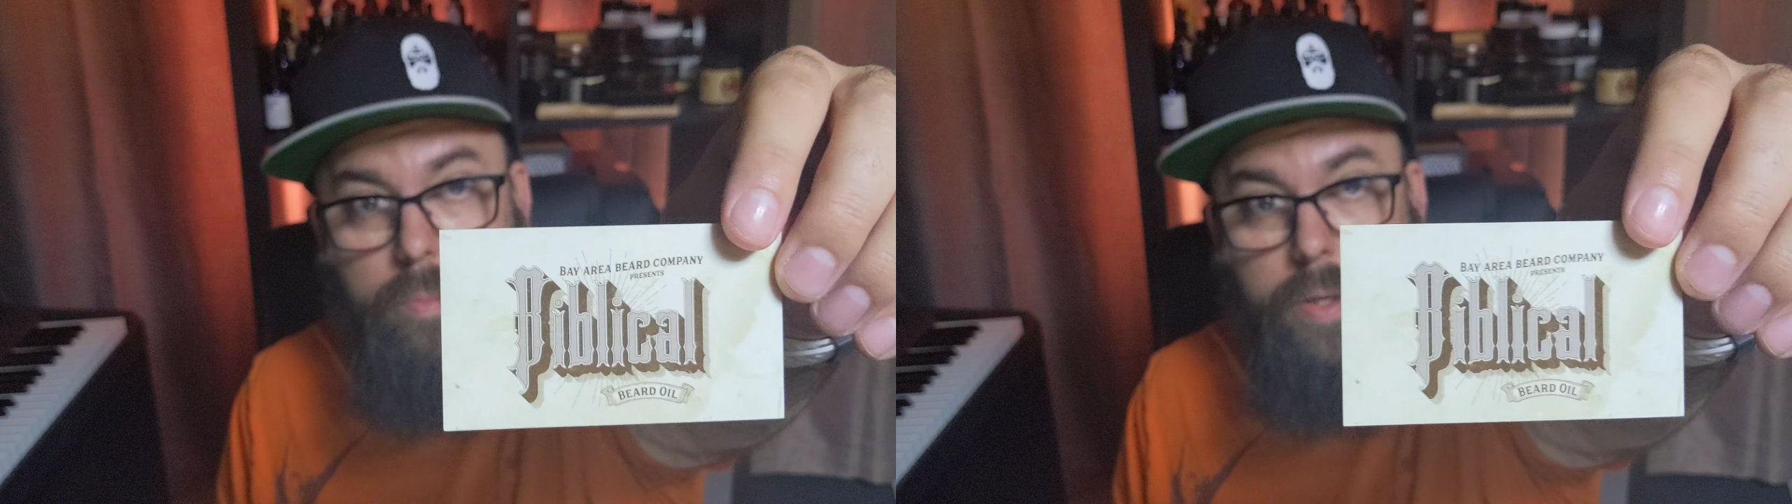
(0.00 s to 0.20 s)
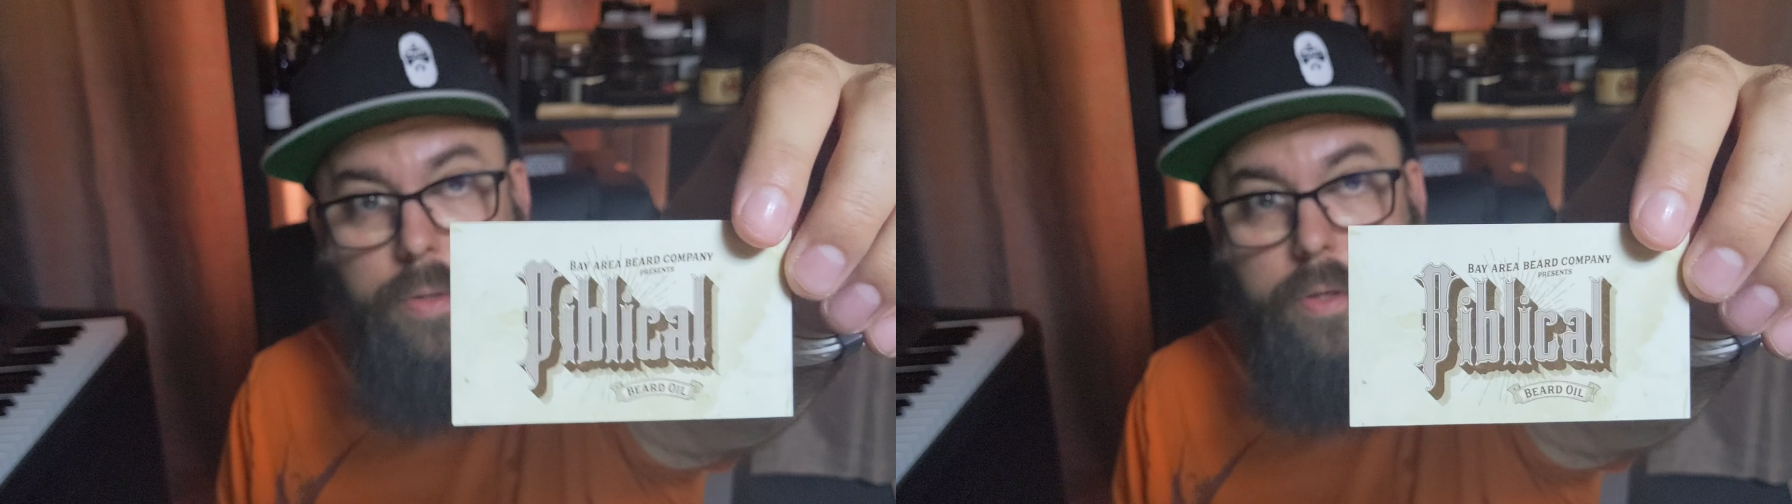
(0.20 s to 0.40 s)

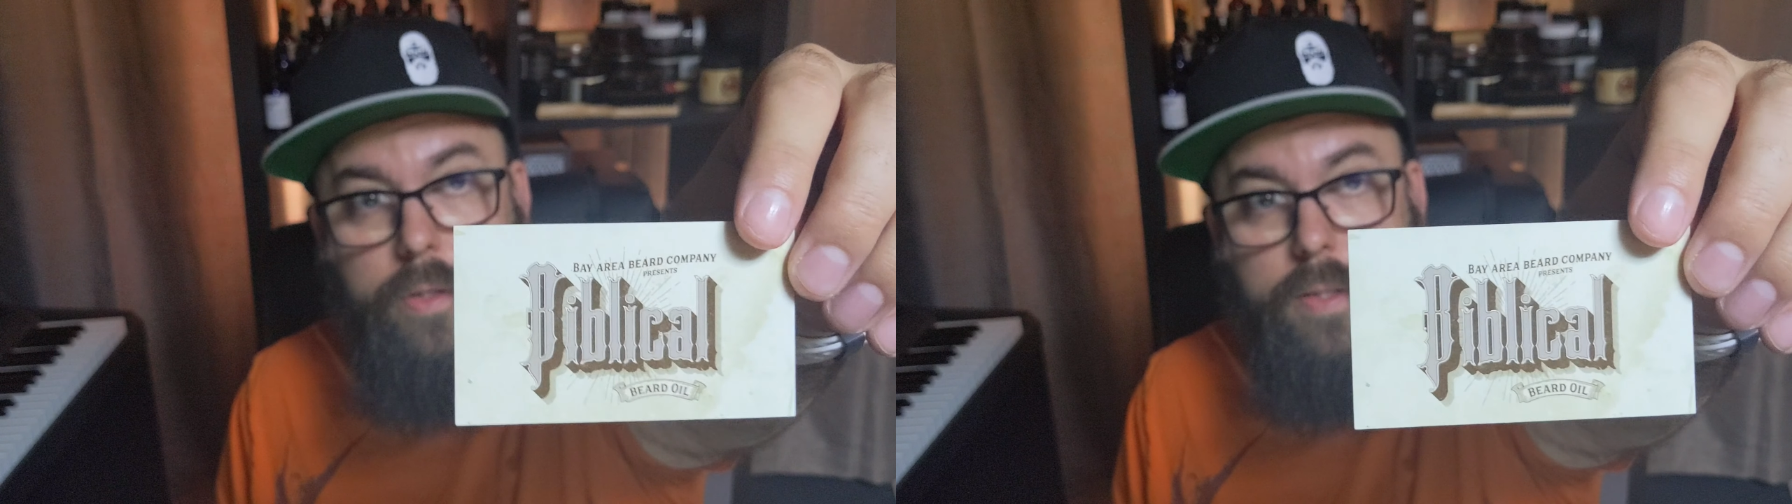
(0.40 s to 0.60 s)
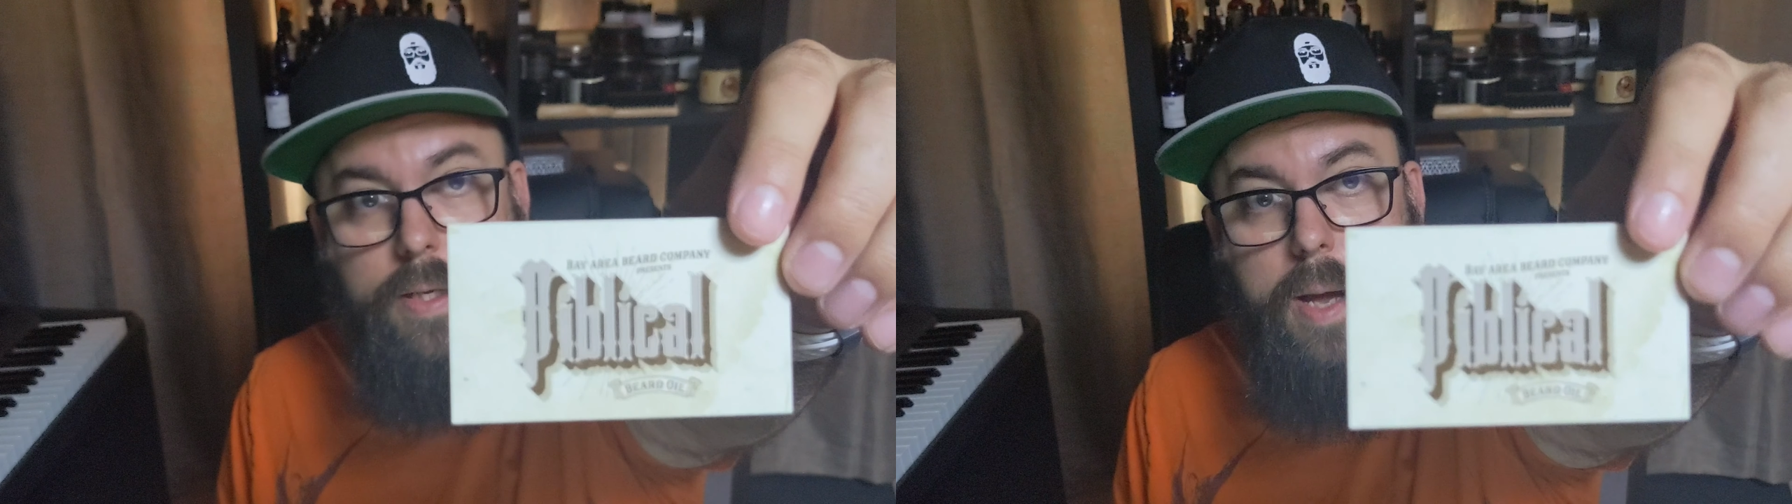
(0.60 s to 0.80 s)
Beard
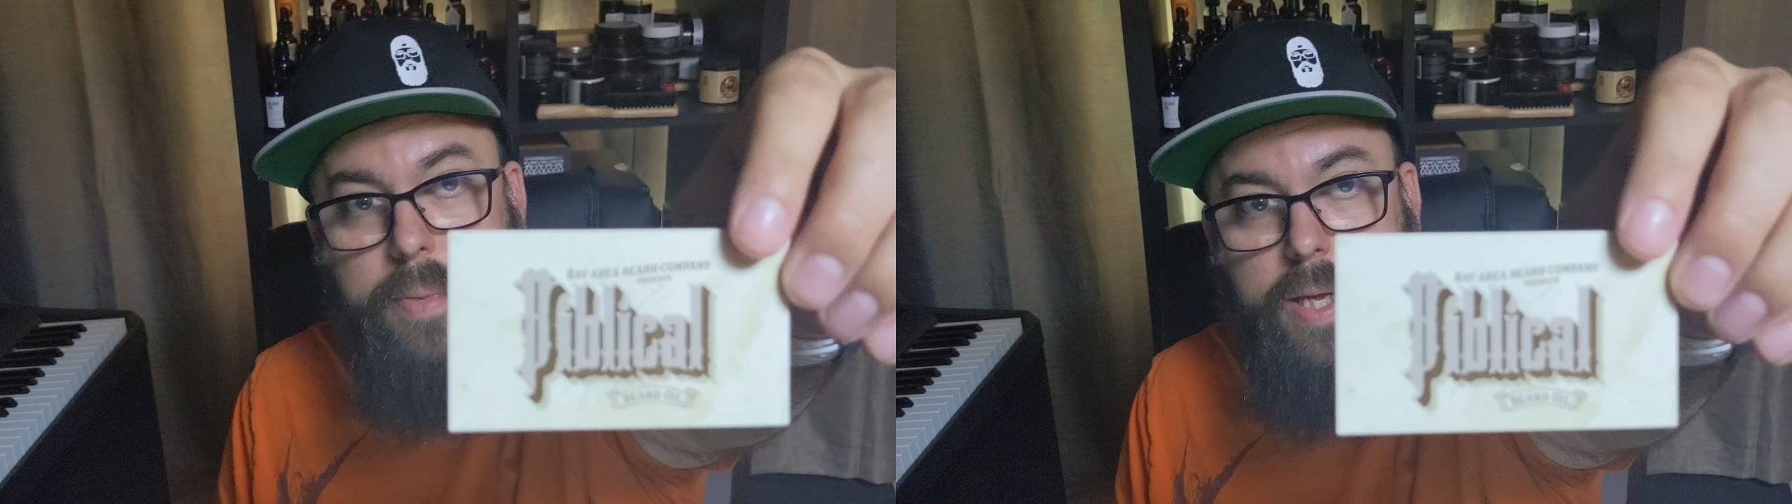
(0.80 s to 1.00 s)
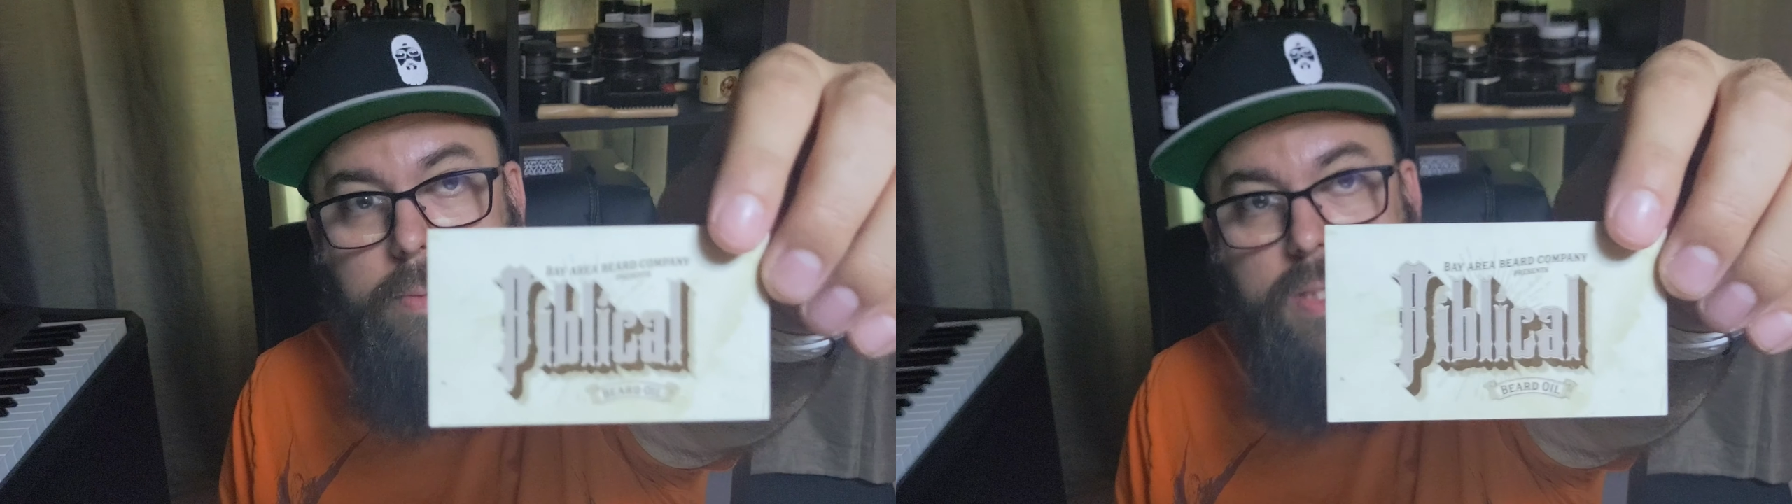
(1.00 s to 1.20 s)
Oil. So the
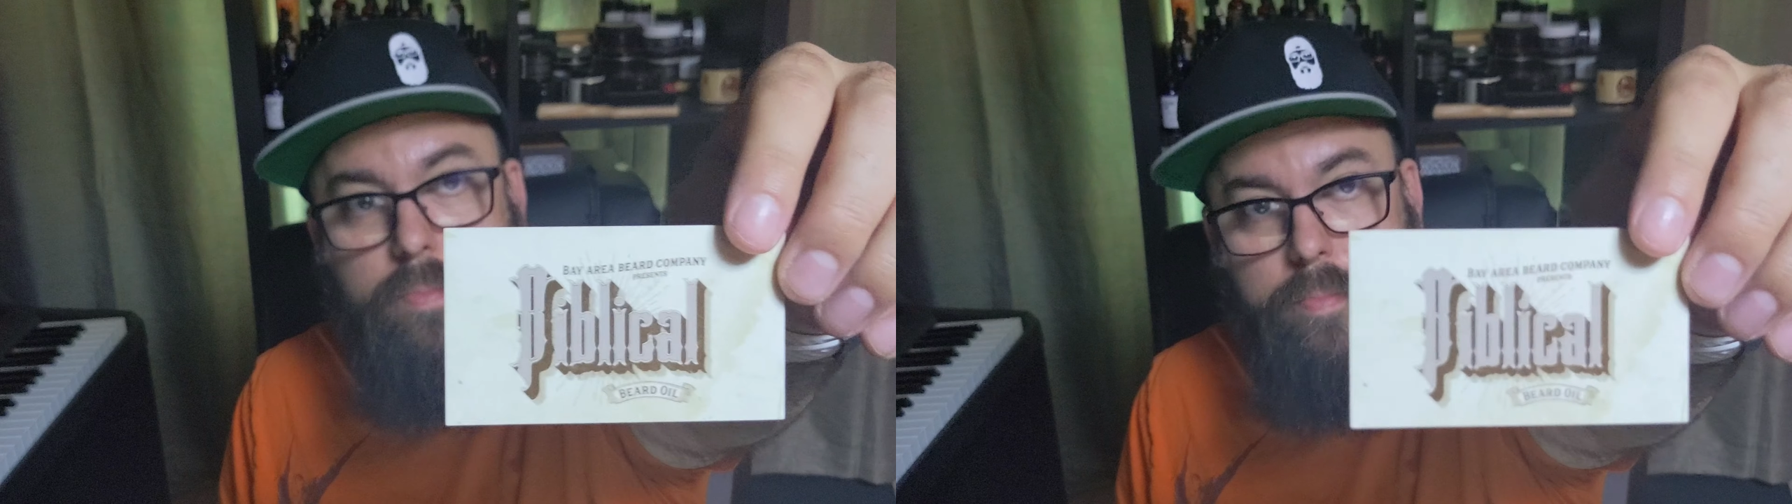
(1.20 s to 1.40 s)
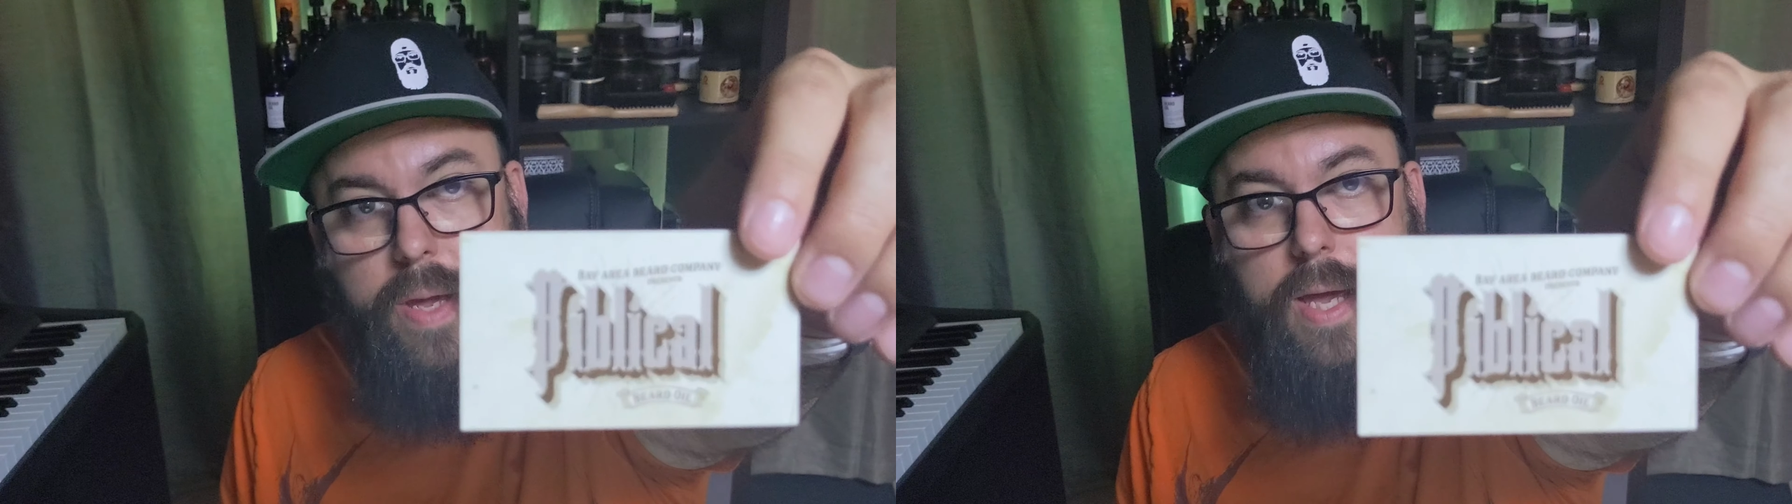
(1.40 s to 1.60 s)
company name is
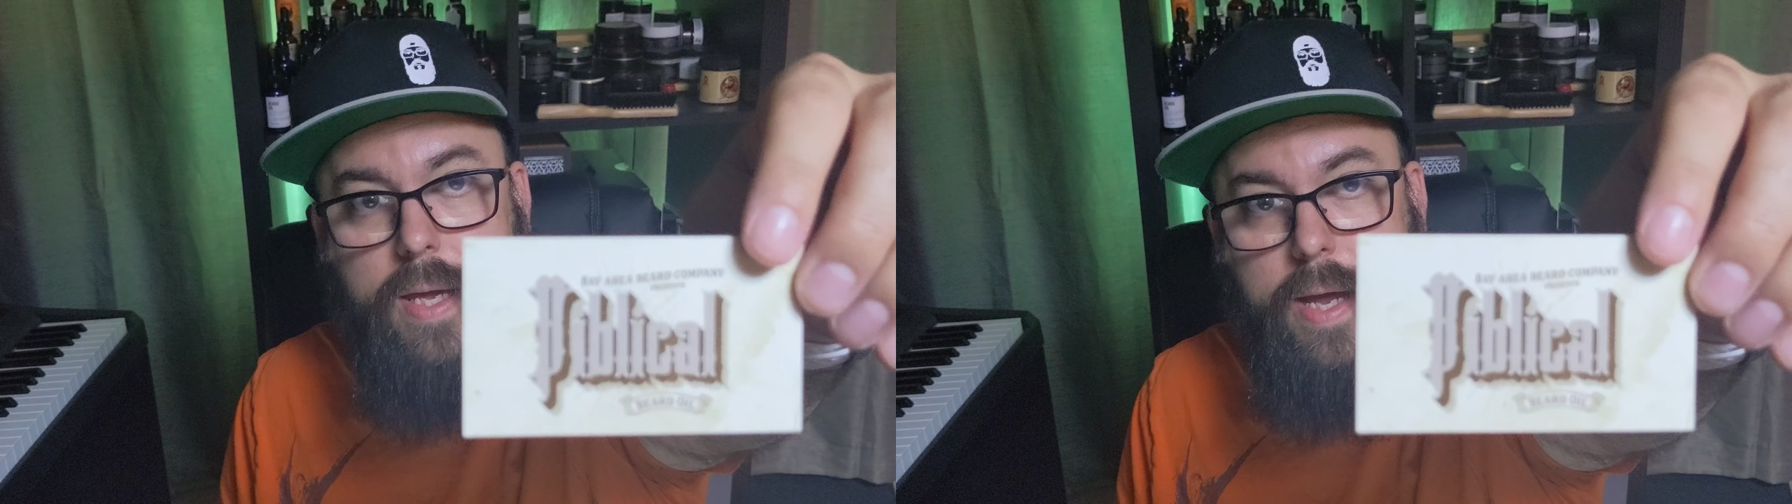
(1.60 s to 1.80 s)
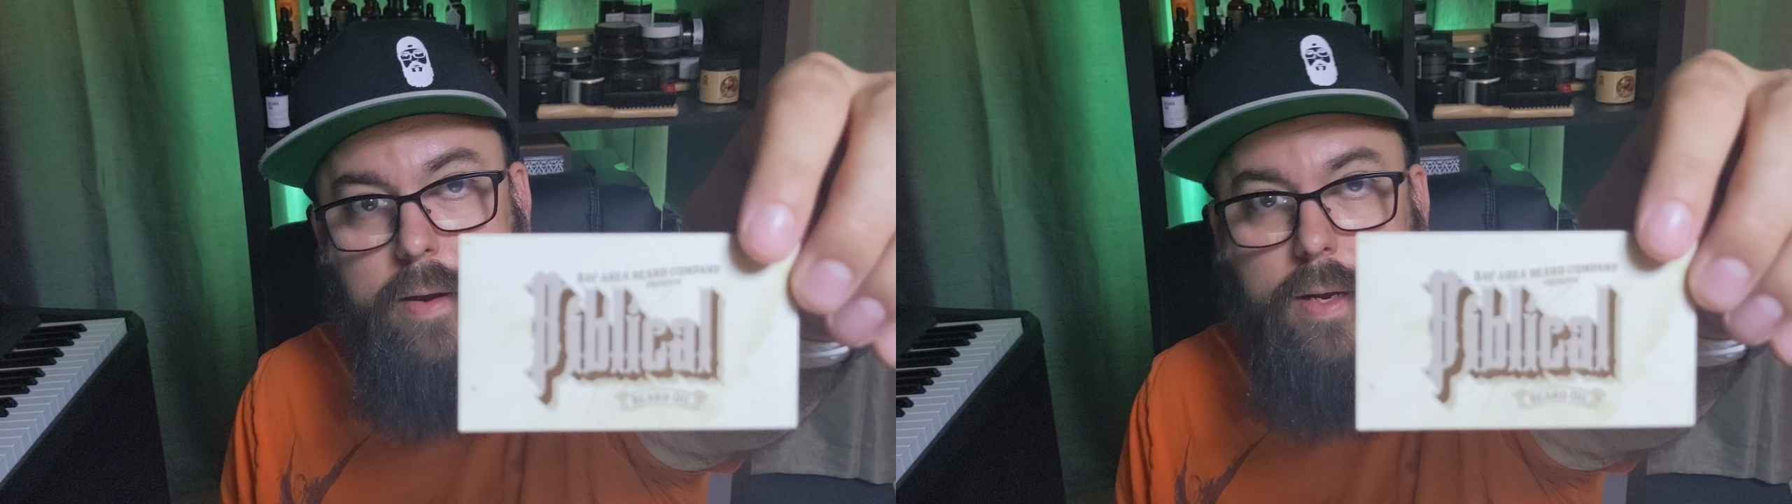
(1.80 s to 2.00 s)

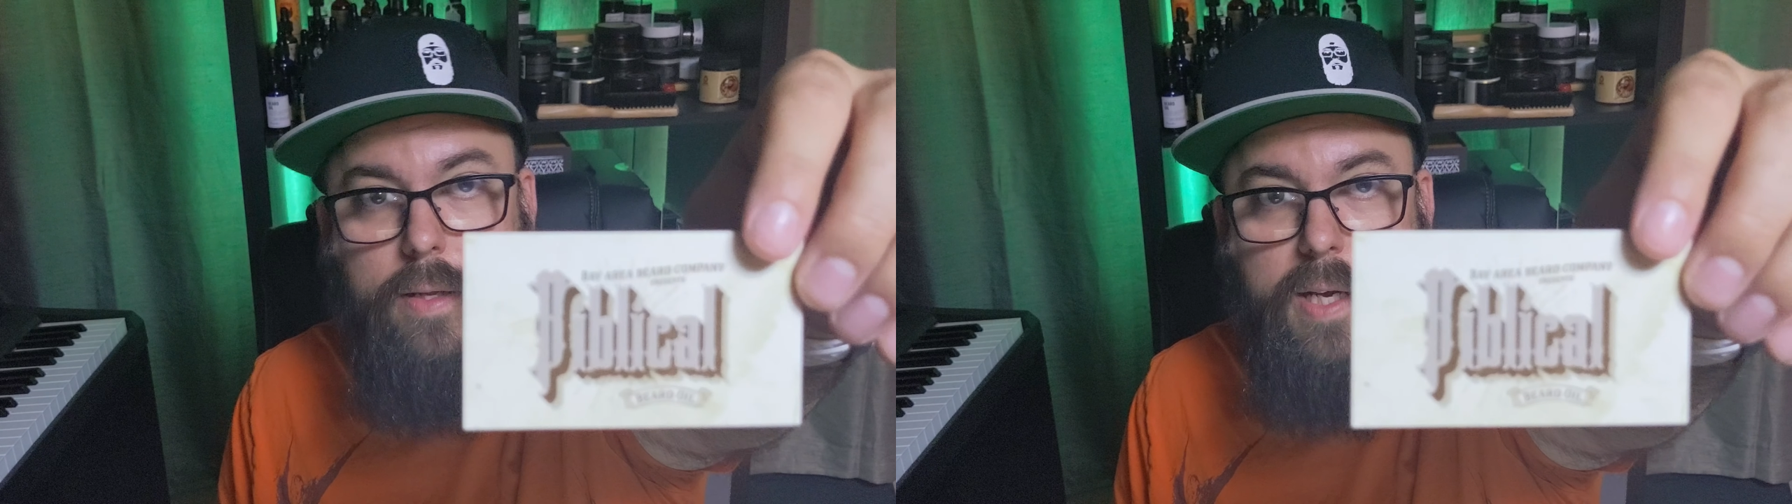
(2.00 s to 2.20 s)
Bay Area,